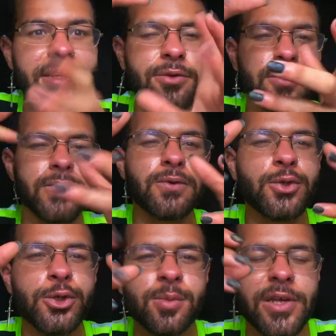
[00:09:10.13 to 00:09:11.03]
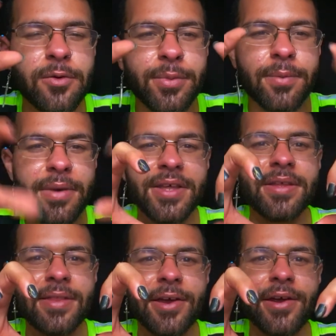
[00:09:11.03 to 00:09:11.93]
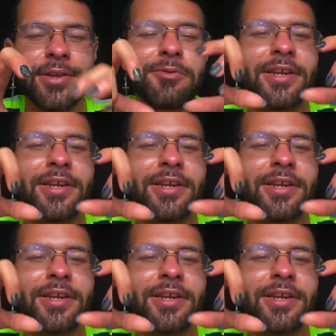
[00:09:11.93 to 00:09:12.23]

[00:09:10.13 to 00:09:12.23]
like those little tubes that would put money in there and you